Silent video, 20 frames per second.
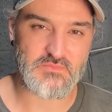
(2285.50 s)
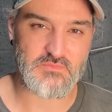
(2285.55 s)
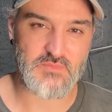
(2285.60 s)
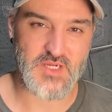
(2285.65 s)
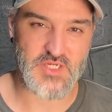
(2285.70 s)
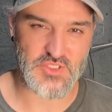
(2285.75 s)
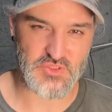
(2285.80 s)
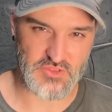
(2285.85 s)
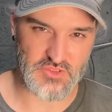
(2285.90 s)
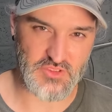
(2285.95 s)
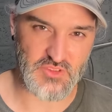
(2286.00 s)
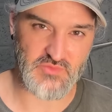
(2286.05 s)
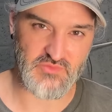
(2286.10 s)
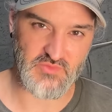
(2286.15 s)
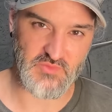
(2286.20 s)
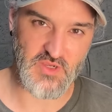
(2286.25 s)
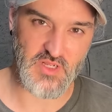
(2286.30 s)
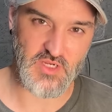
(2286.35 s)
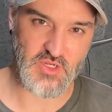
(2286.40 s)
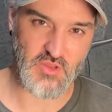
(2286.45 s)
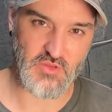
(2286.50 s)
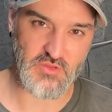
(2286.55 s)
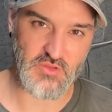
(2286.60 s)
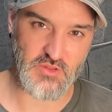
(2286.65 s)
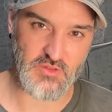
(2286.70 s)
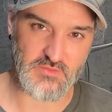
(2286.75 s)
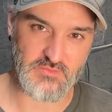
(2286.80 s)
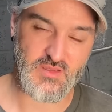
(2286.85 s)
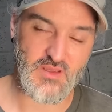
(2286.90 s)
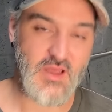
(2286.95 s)
Make sure you do it from early on,
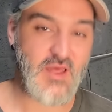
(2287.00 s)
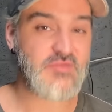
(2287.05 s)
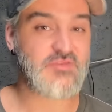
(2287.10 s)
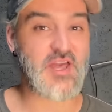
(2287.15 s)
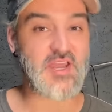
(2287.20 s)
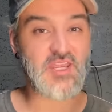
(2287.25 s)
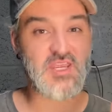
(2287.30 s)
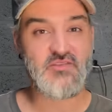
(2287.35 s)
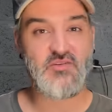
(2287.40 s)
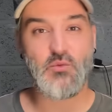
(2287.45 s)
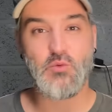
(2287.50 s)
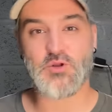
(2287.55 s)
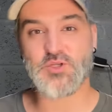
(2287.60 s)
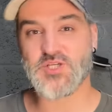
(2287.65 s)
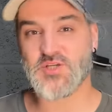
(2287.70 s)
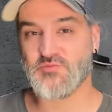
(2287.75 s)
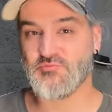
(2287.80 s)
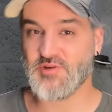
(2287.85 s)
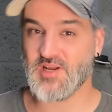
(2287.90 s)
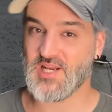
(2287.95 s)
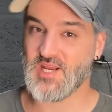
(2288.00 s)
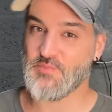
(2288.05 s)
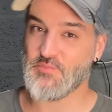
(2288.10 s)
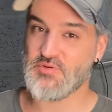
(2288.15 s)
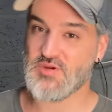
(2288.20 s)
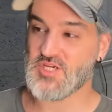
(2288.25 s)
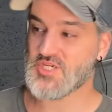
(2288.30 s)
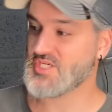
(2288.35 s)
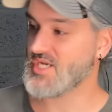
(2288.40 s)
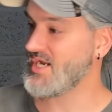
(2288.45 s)
though. Thank you for watching. Really
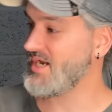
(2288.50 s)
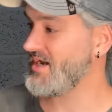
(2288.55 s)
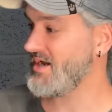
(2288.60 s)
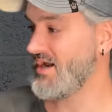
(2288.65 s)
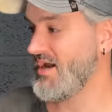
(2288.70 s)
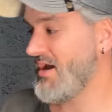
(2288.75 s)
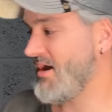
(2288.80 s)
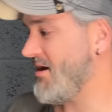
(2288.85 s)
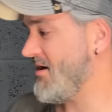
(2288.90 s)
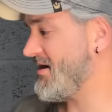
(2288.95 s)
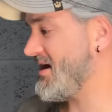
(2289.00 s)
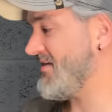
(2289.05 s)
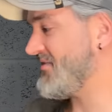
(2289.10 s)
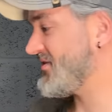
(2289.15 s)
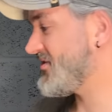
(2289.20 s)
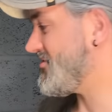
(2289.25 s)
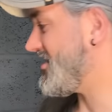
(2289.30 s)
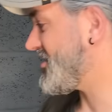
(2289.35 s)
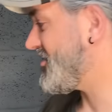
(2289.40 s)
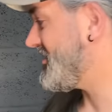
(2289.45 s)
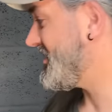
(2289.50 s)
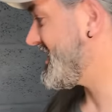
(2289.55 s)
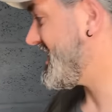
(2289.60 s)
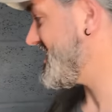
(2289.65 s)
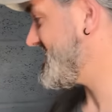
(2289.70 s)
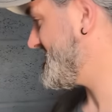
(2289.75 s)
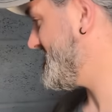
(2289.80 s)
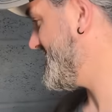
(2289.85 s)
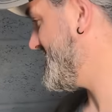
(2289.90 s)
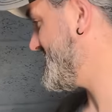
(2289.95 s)
appreciate it. I'm going to have to crack on and
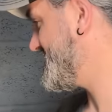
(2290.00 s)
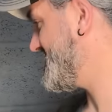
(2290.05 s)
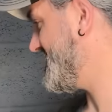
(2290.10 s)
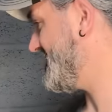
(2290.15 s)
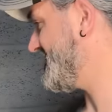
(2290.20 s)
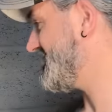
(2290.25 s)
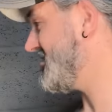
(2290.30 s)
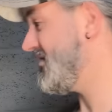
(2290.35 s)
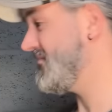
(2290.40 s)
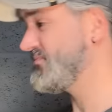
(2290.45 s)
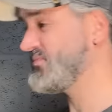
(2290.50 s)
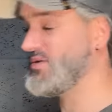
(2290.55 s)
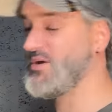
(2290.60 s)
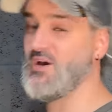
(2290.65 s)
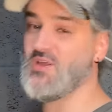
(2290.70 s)
get some of this stuff done.